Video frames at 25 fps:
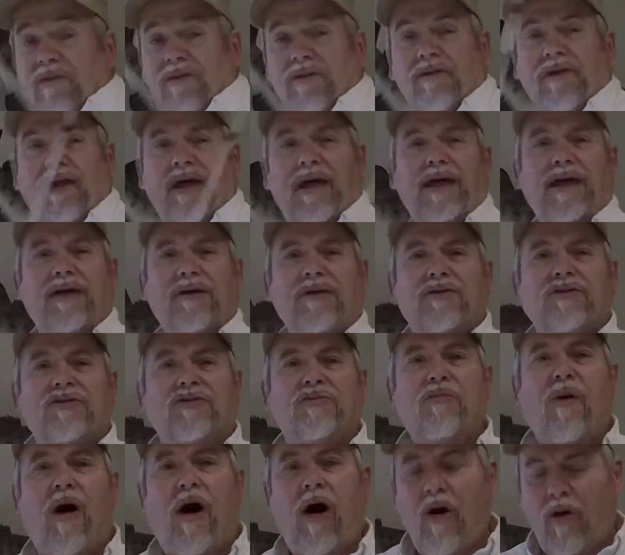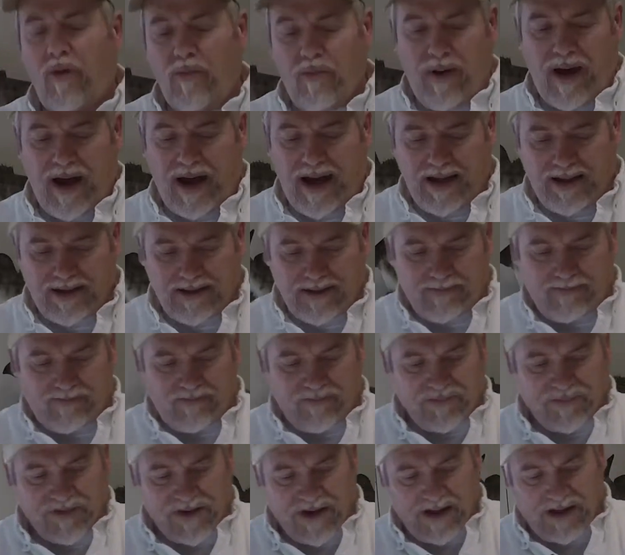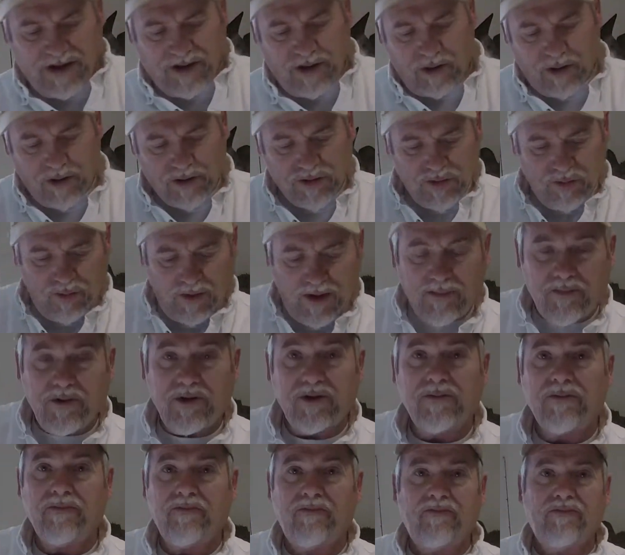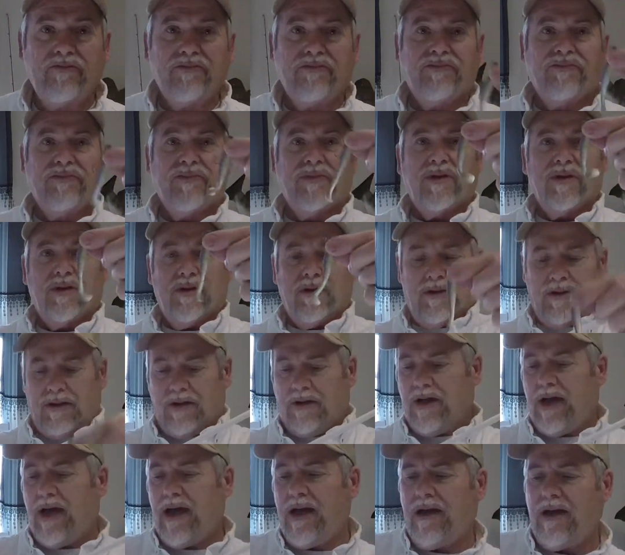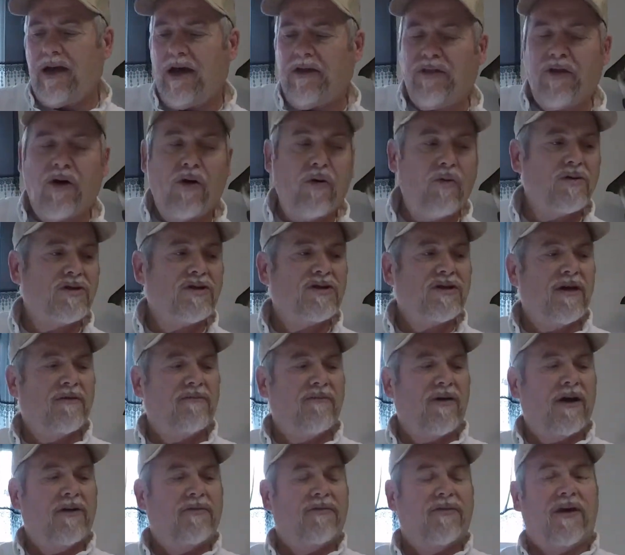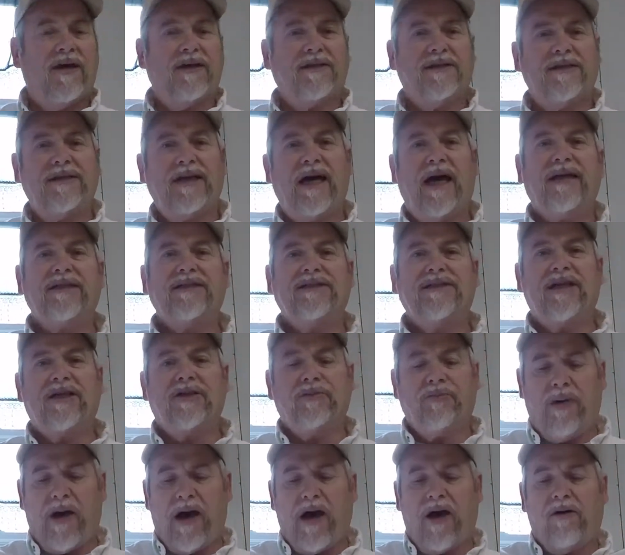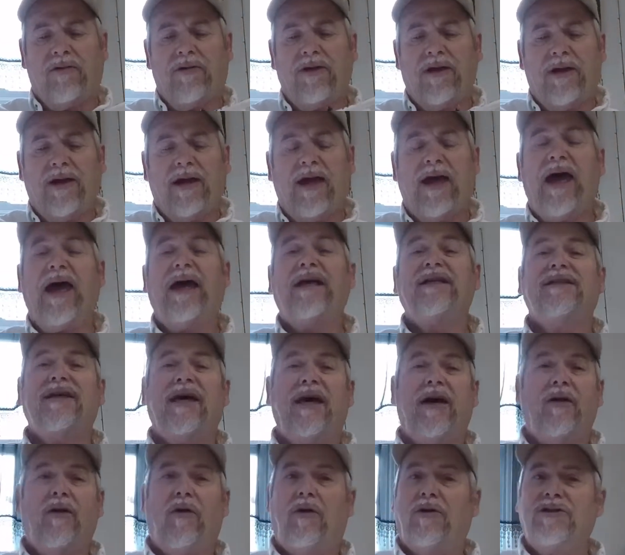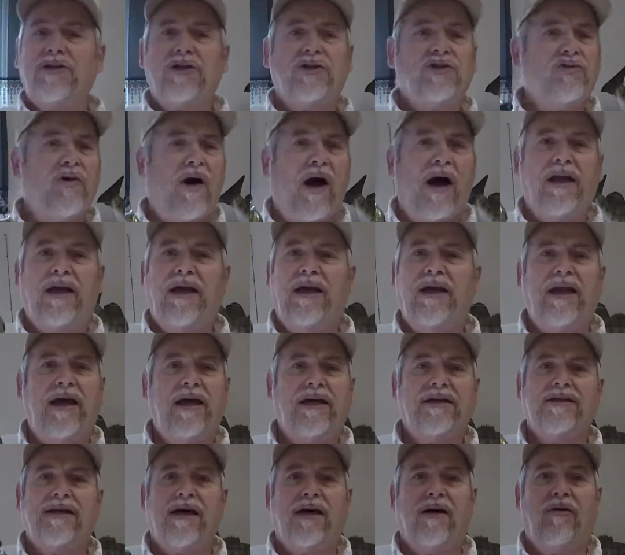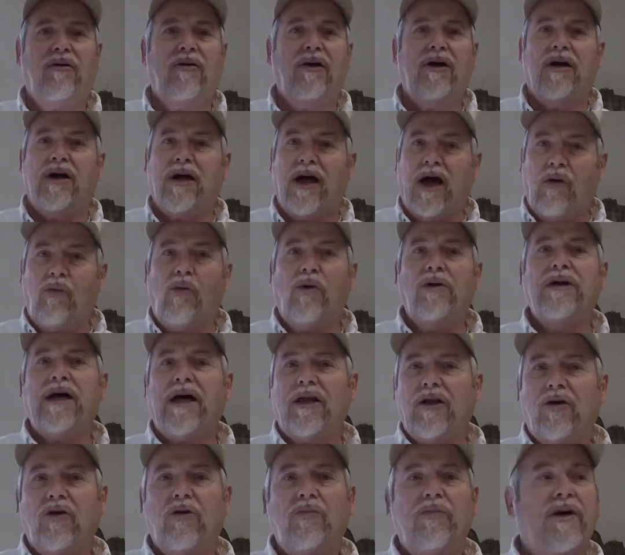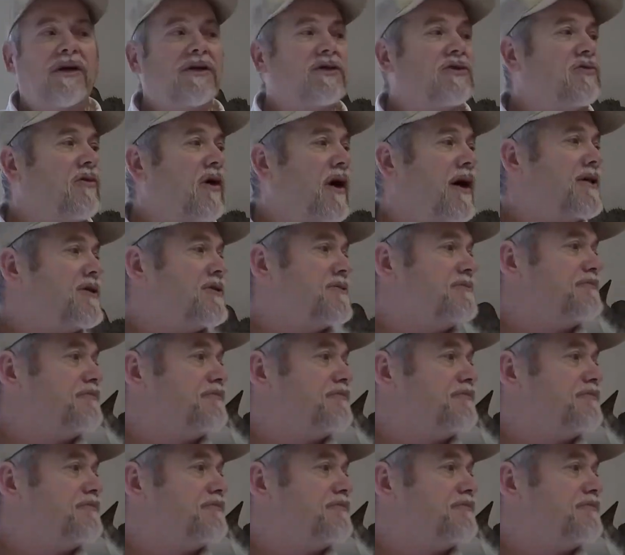The small bait, this little swimmer, okay, I throw in stuff like this. This has 6 pound XL on, just Triton XL. I want that little bit of stretch.